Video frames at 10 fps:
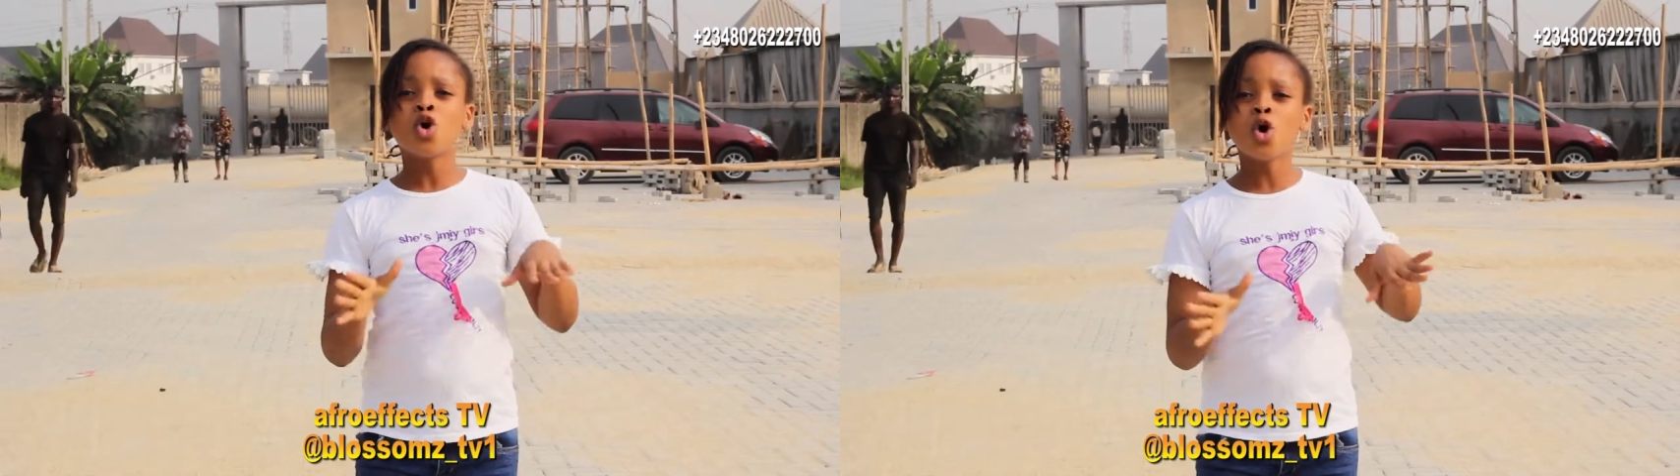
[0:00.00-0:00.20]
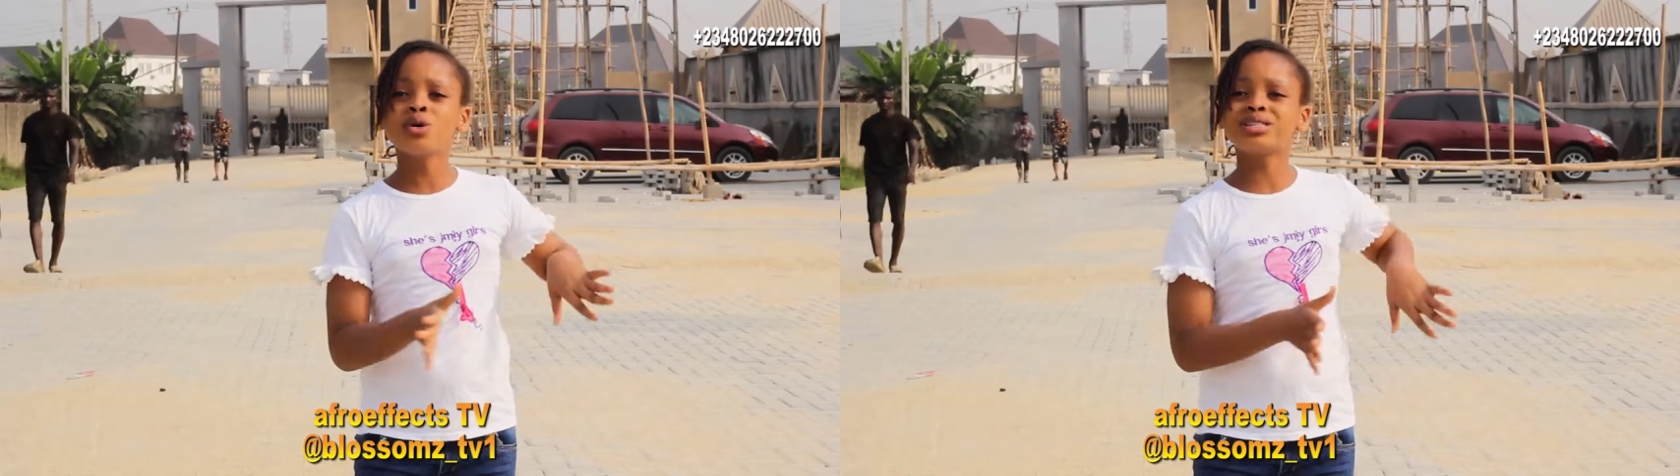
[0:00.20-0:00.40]

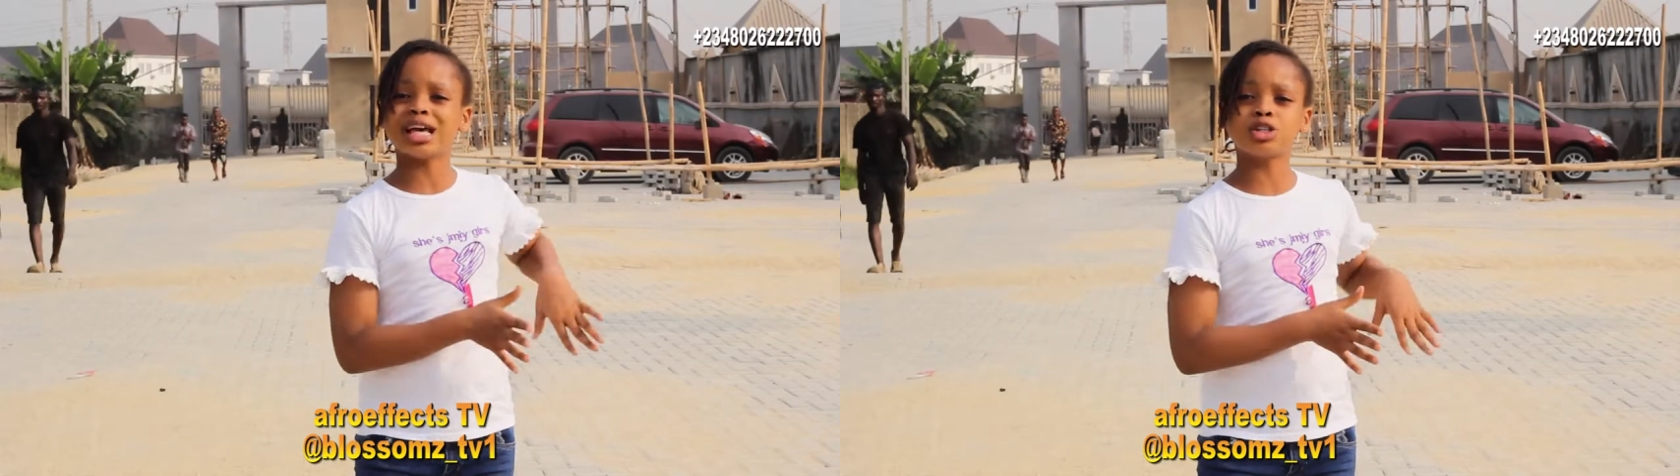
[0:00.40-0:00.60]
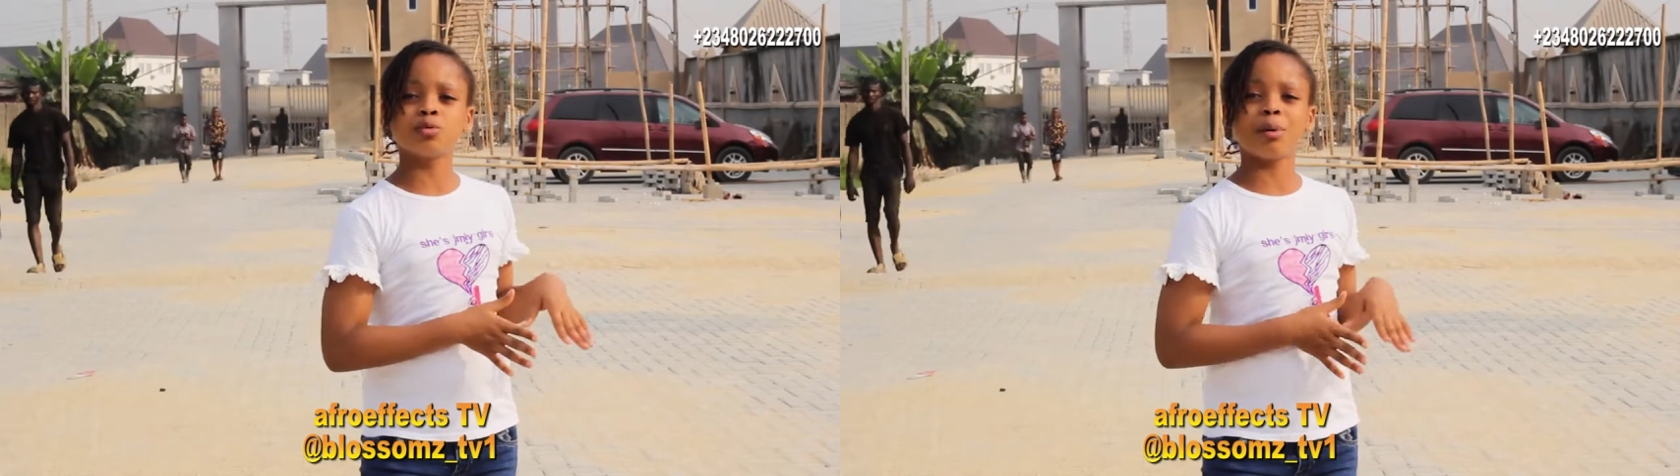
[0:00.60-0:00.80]
who will
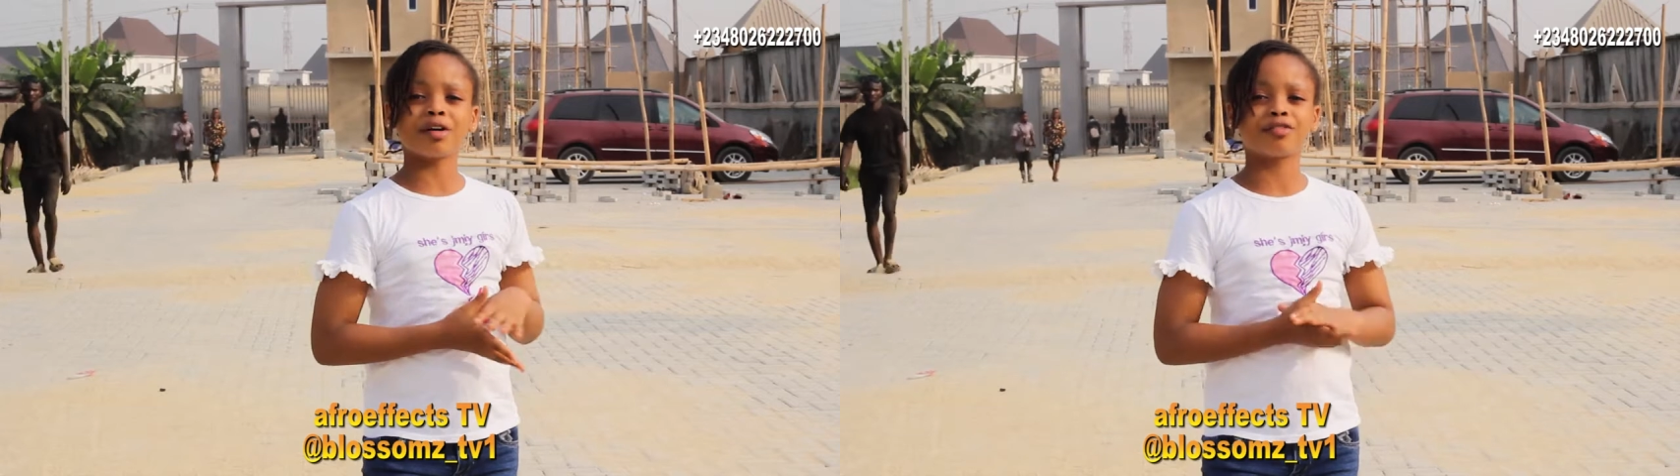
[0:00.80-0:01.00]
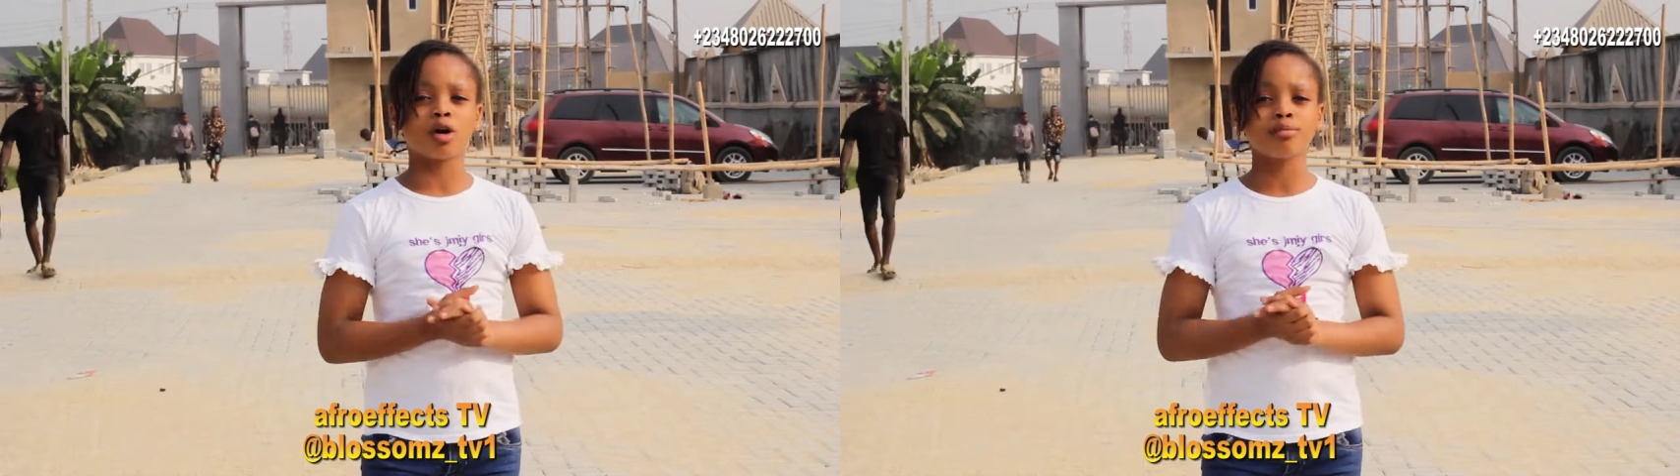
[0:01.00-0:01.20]
set you
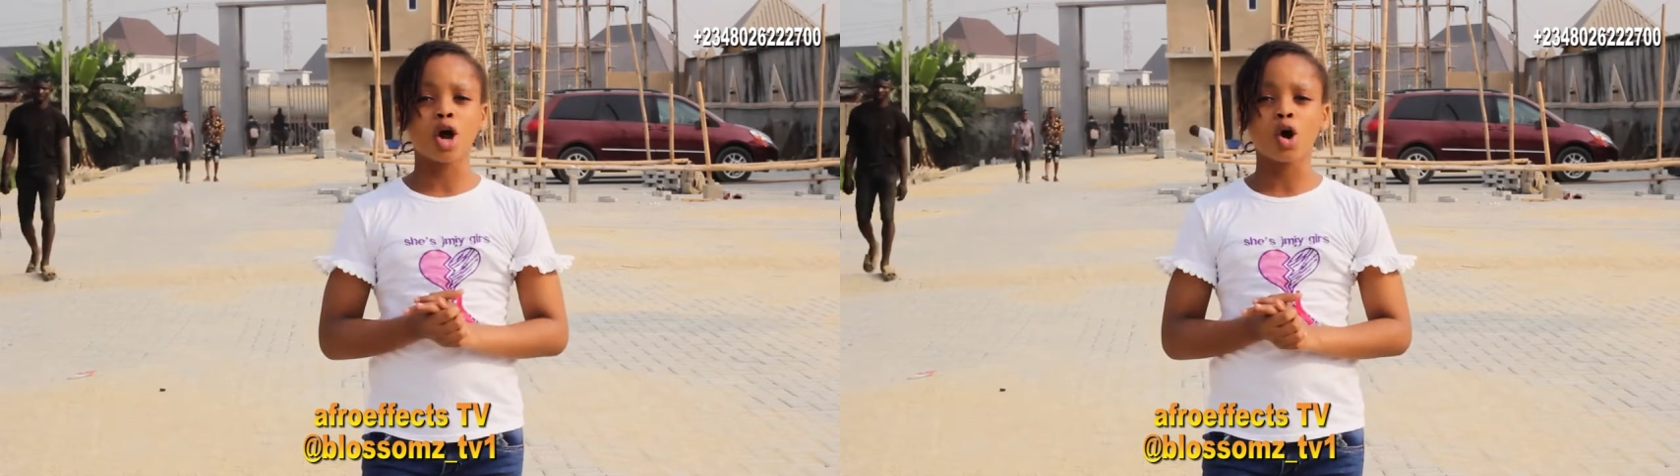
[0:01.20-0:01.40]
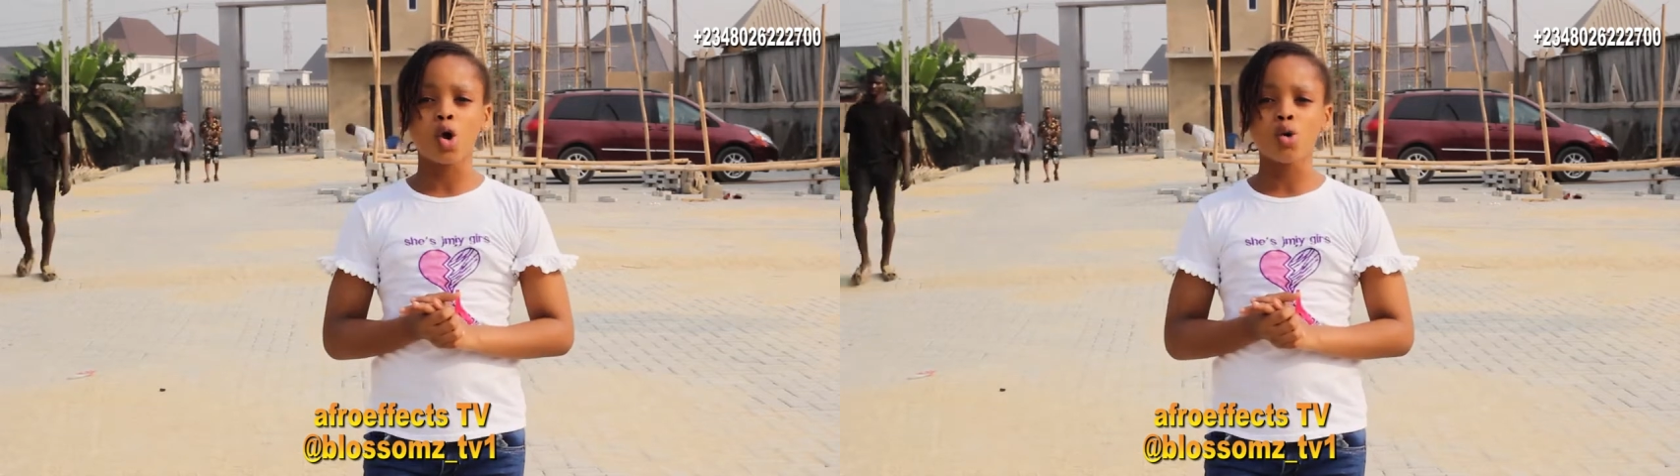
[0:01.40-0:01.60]
back from
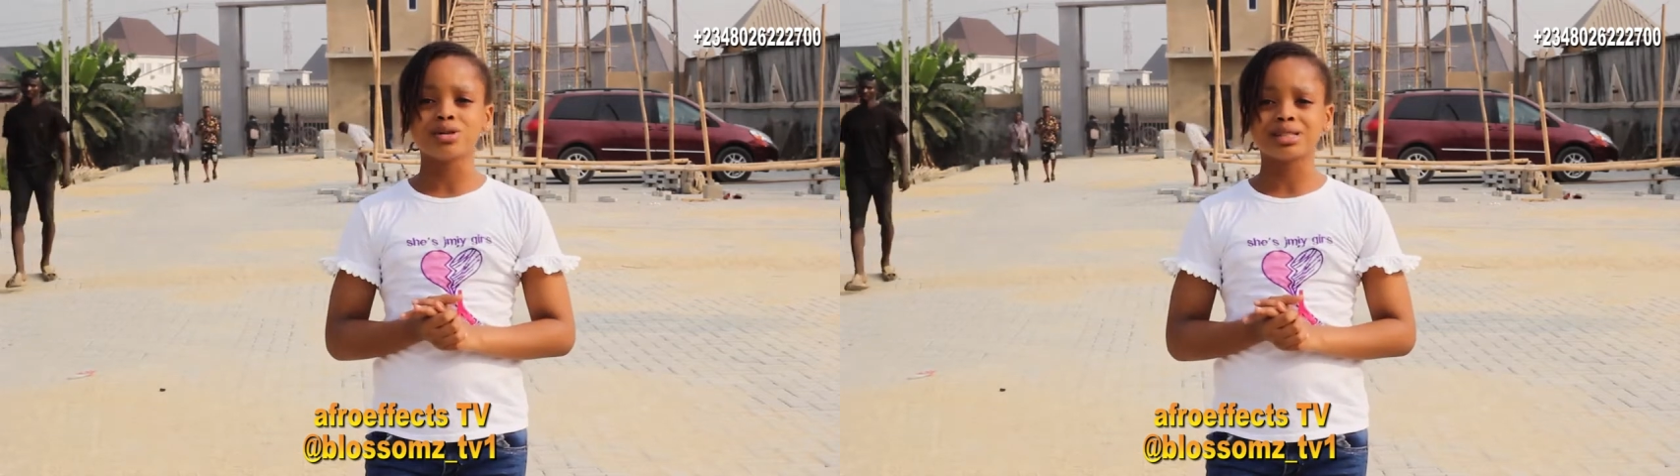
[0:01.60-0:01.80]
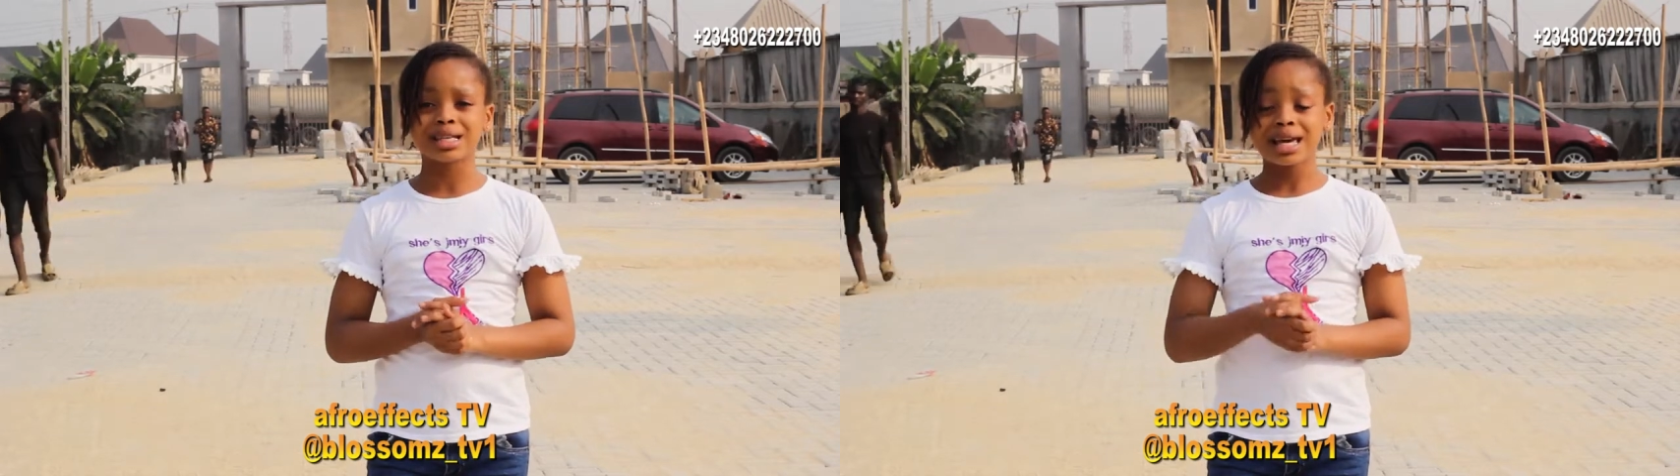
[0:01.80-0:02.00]
your goals.